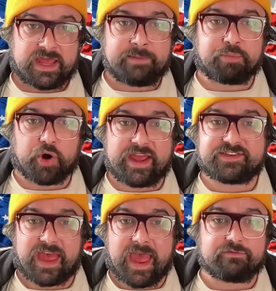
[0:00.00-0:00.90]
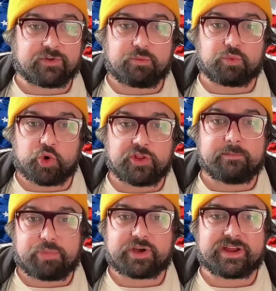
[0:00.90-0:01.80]
He breaks every rule in the
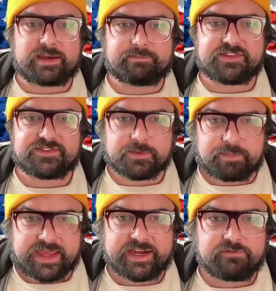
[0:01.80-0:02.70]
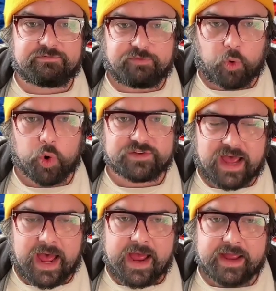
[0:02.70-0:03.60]
book, and he'd been subpoenaed 4
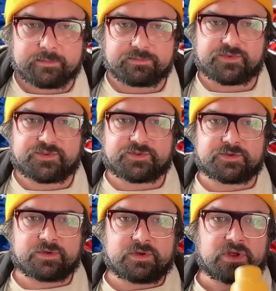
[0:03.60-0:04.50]
times.